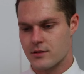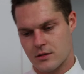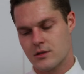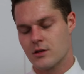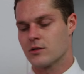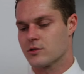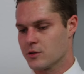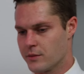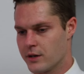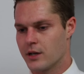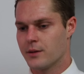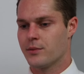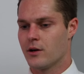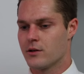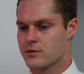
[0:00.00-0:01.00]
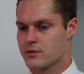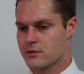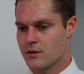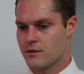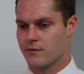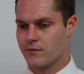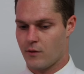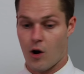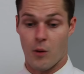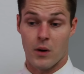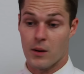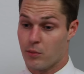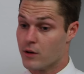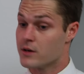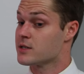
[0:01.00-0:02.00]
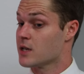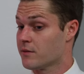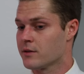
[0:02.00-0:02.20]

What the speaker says: and social media posts, all my boys